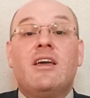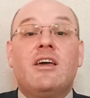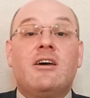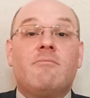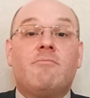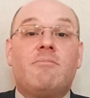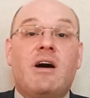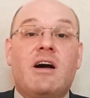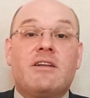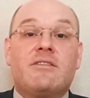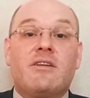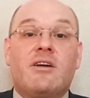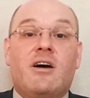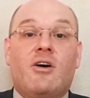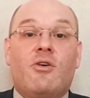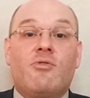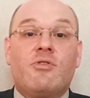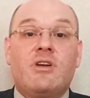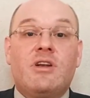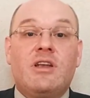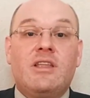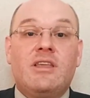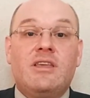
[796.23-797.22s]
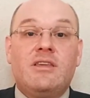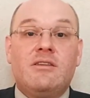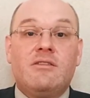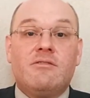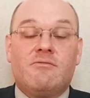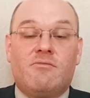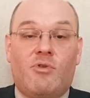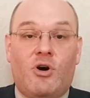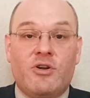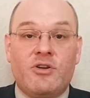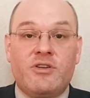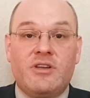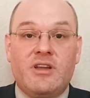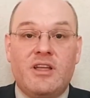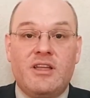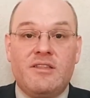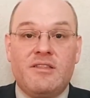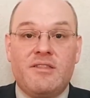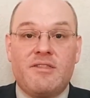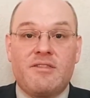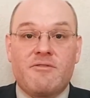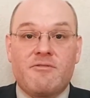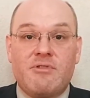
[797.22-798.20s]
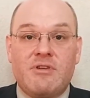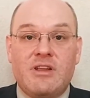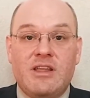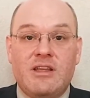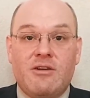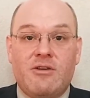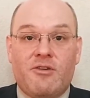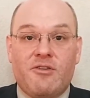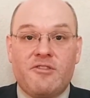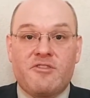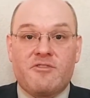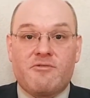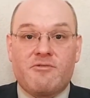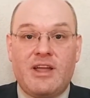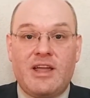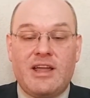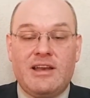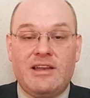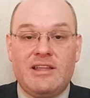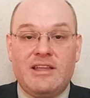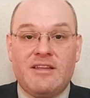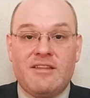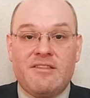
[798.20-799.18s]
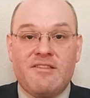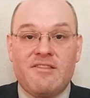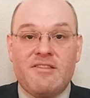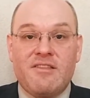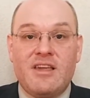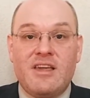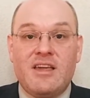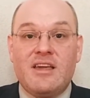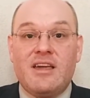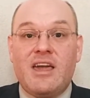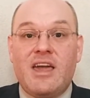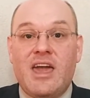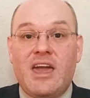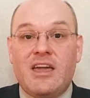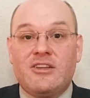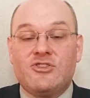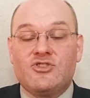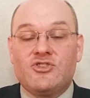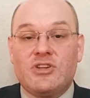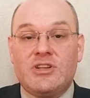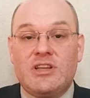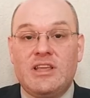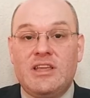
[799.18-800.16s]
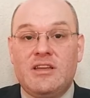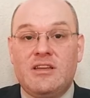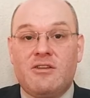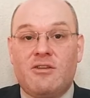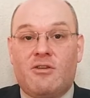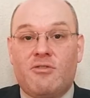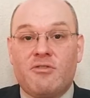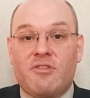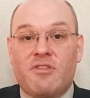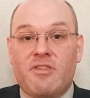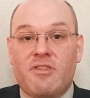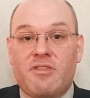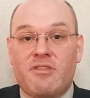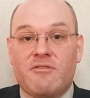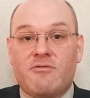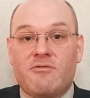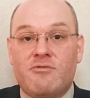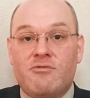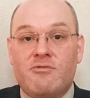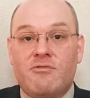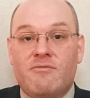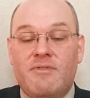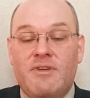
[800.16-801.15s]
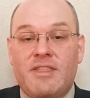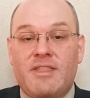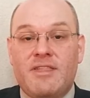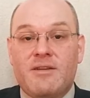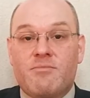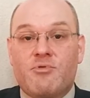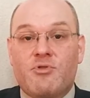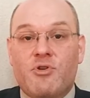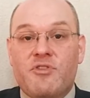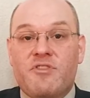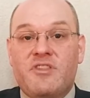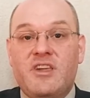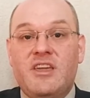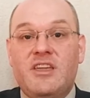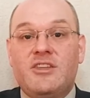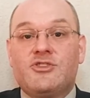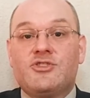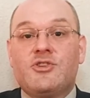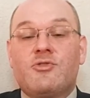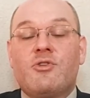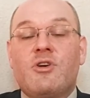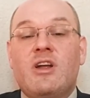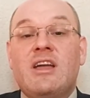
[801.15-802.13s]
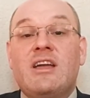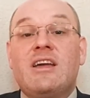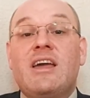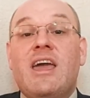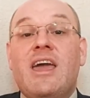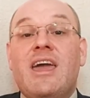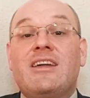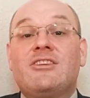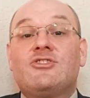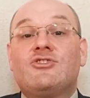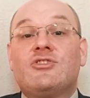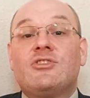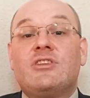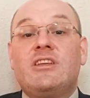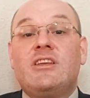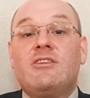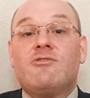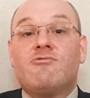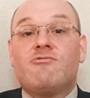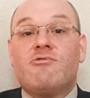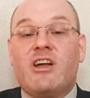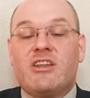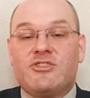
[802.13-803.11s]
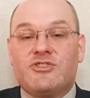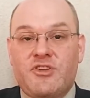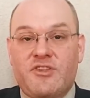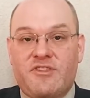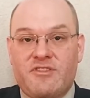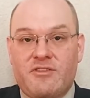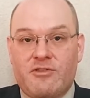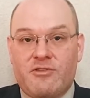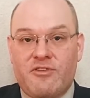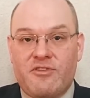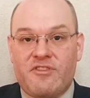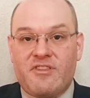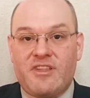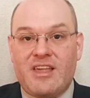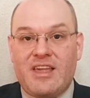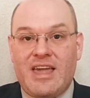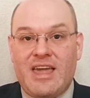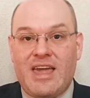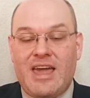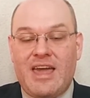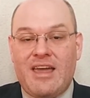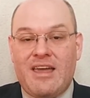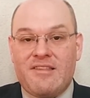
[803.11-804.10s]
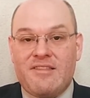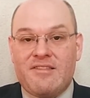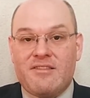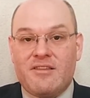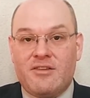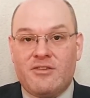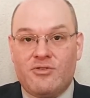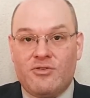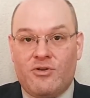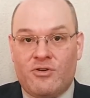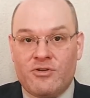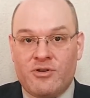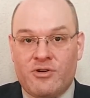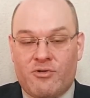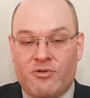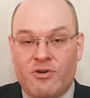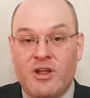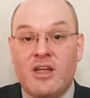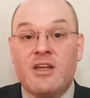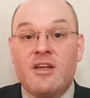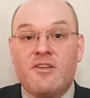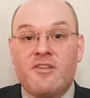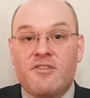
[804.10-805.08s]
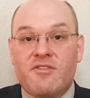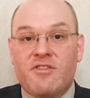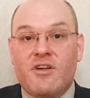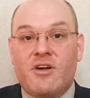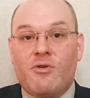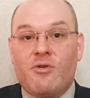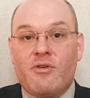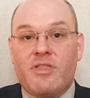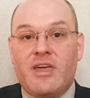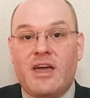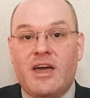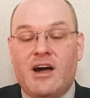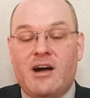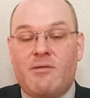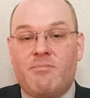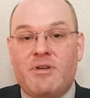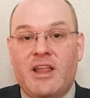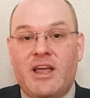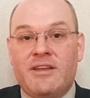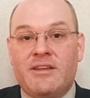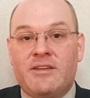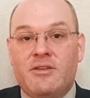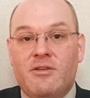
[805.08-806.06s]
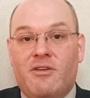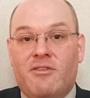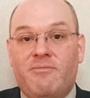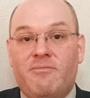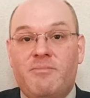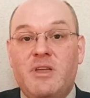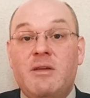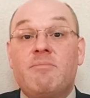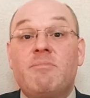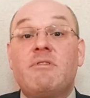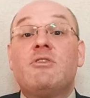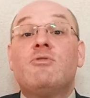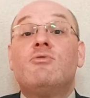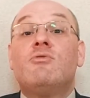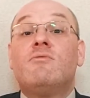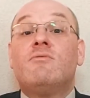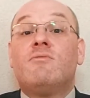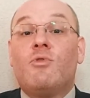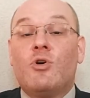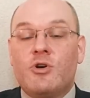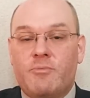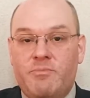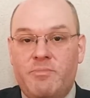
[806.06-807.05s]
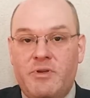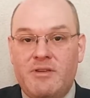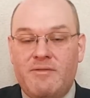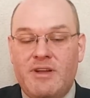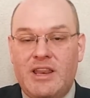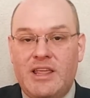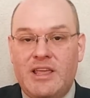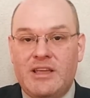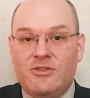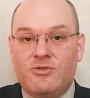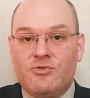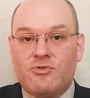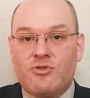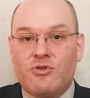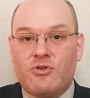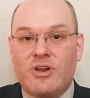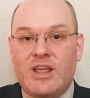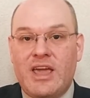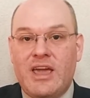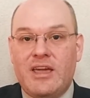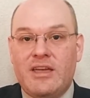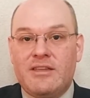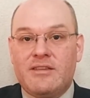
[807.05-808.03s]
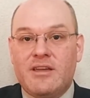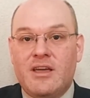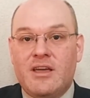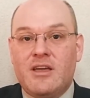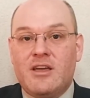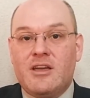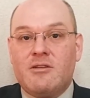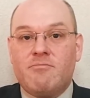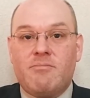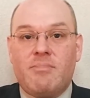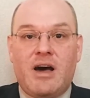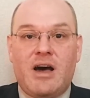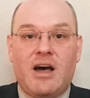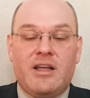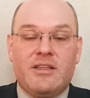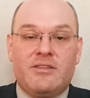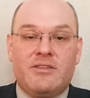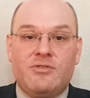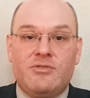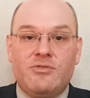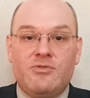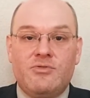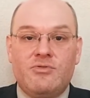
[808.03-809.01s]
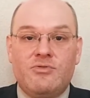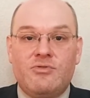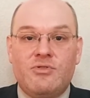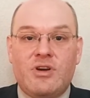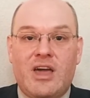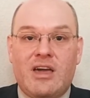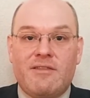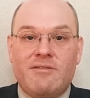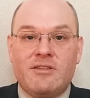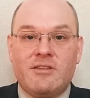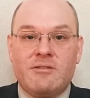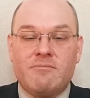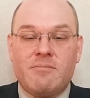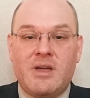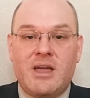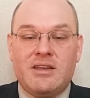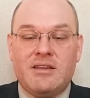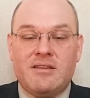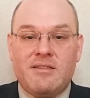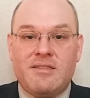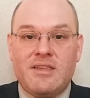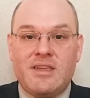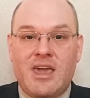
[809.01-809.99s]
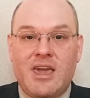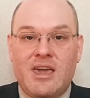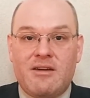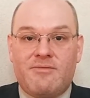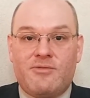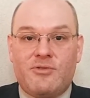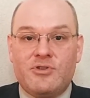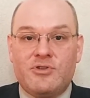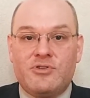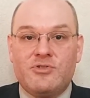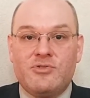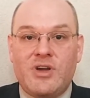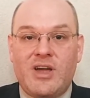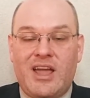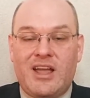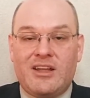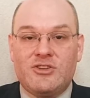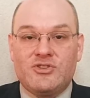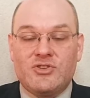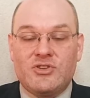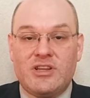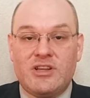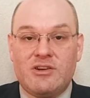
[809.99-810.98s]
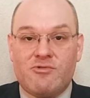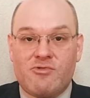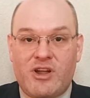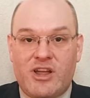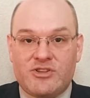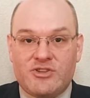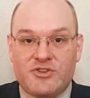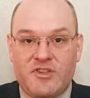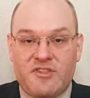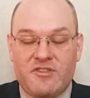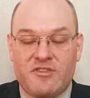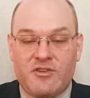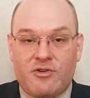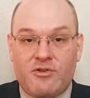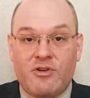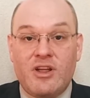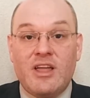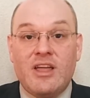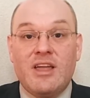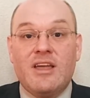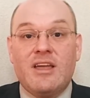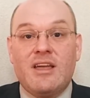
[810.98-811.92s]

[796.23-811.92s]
But only 1 in 3 Australians actually goes through with the procedure, actually registers as a donor. So there are plenty of people who would be willing to donate, but who haven't made the effort to actually register.